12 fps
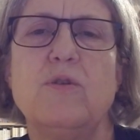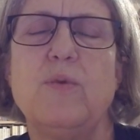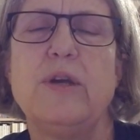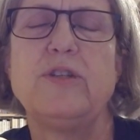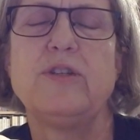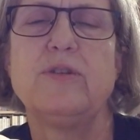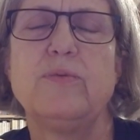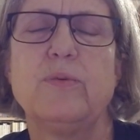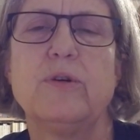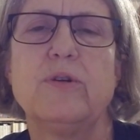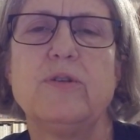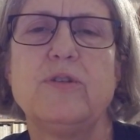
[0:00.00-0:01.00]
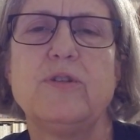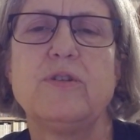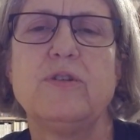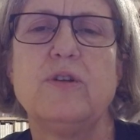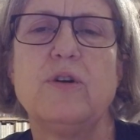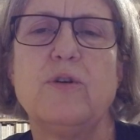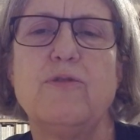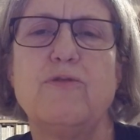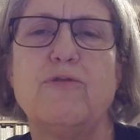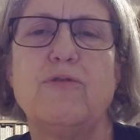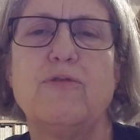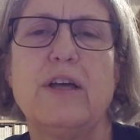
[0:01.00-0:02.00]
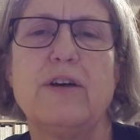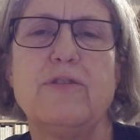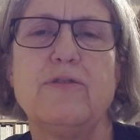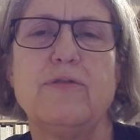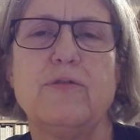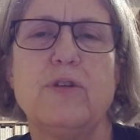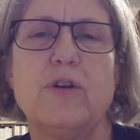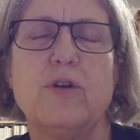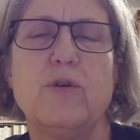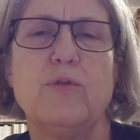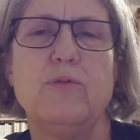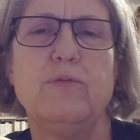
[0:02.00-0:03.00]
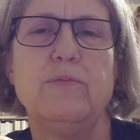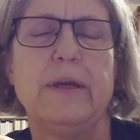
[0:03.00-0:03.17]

wasted words, no fluff, no